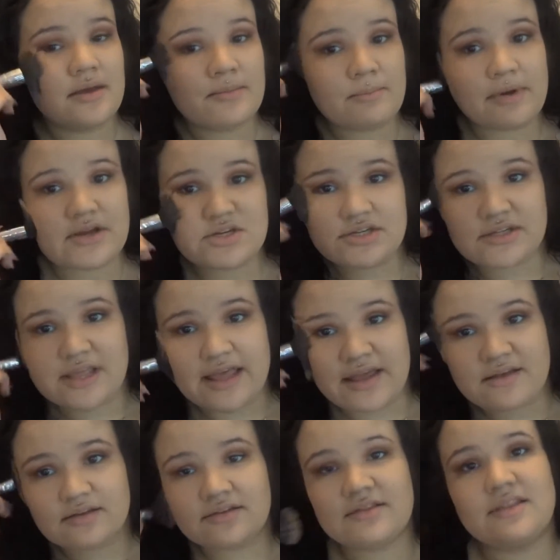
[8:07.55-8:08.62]
much
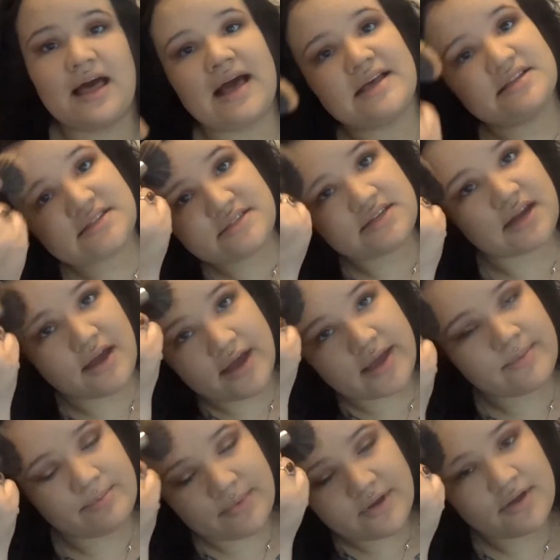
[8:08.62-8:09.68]
like last
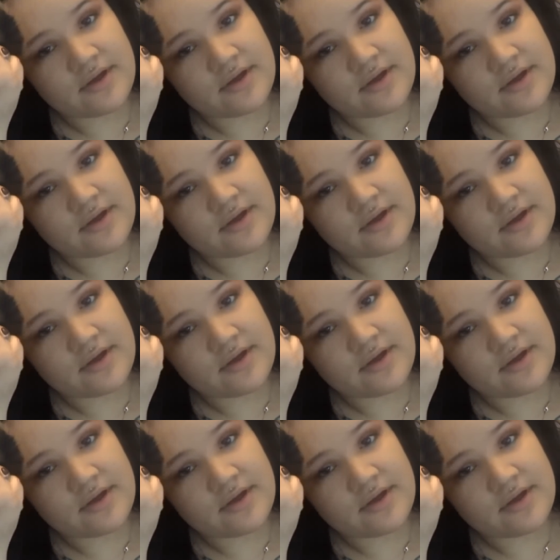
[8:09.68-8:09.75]
time.